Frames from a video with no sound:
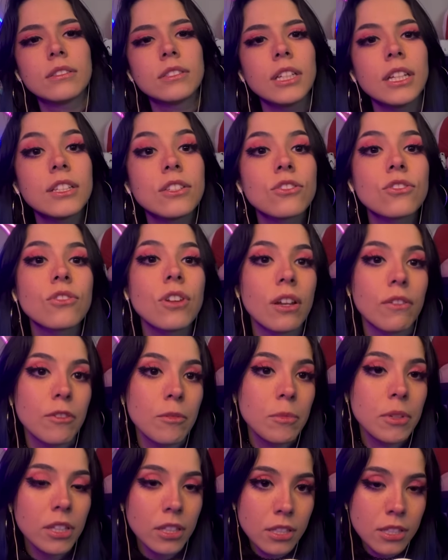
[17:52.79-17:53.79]
It's driving
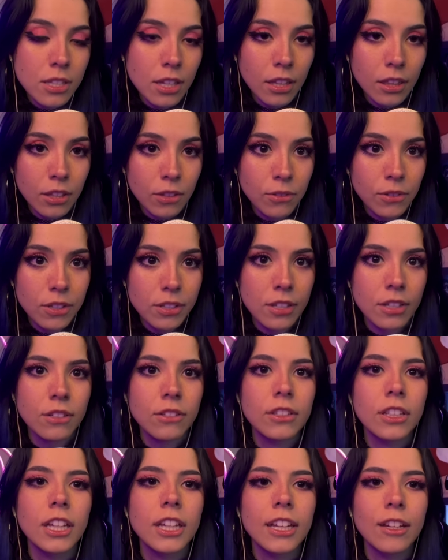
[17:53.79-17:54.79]
me insane though because I
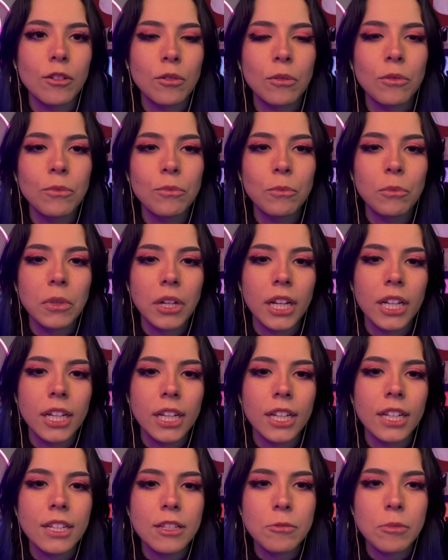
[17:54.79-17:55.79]
don't like how bright it
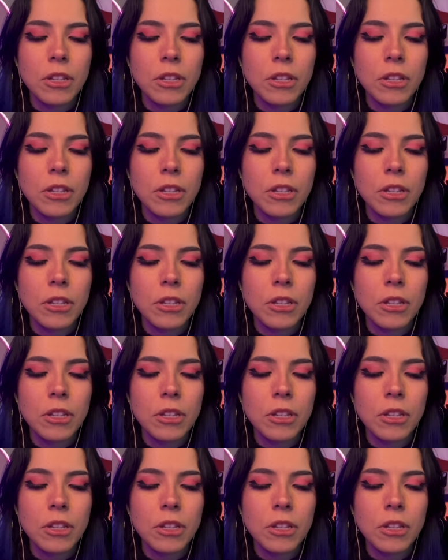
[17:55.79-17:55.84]
is,